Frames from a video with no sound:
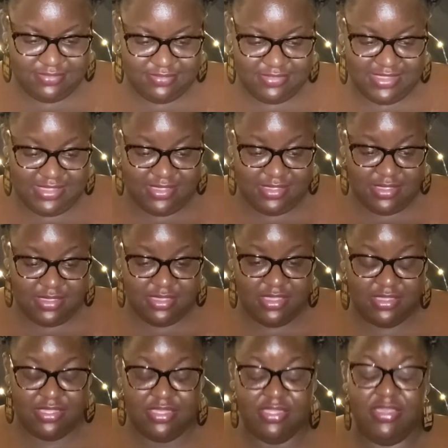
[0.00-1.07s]
This is the
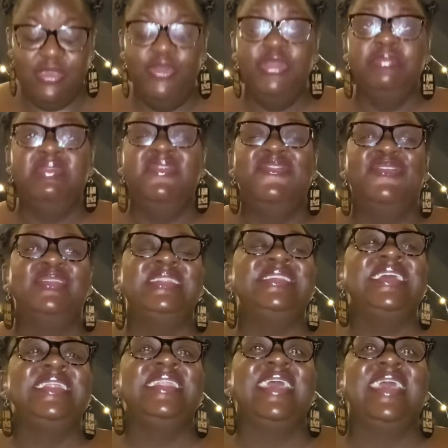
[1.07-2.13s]
6th year and before
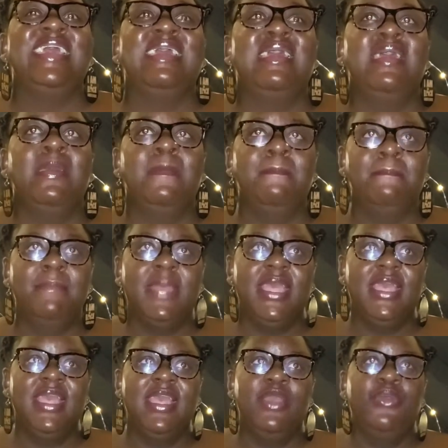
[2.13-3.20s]
10 a.m.
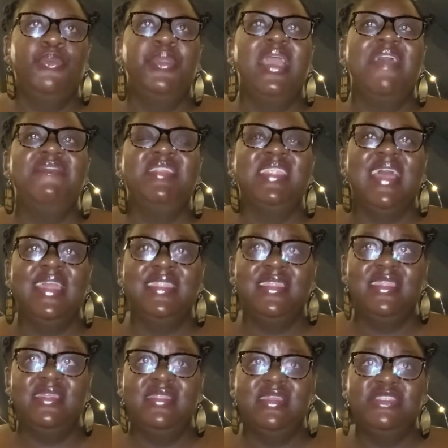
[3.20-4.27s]
we haven't had
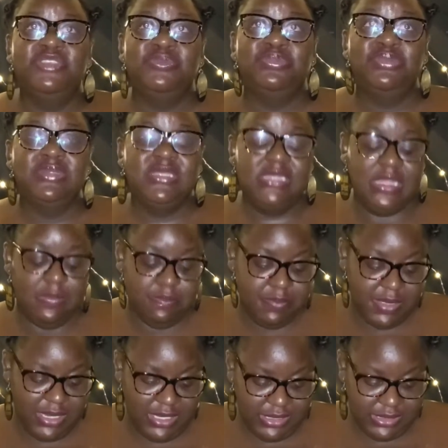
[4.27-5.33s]
anything to put in our
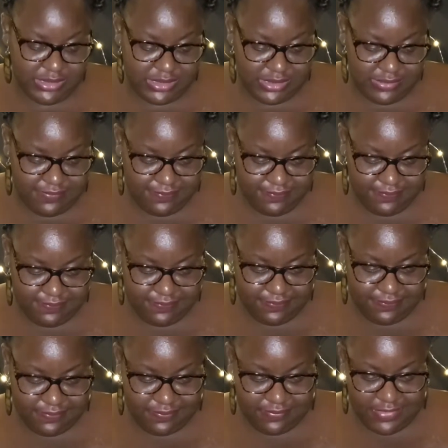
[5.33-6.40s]
bellies.
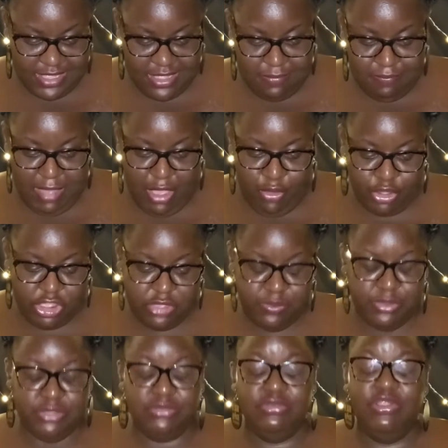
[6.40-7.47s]
My
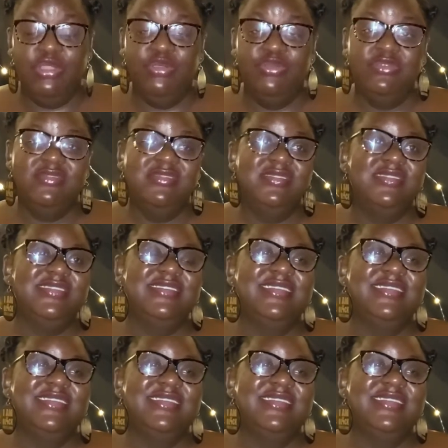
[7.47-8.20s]
hotspot closed.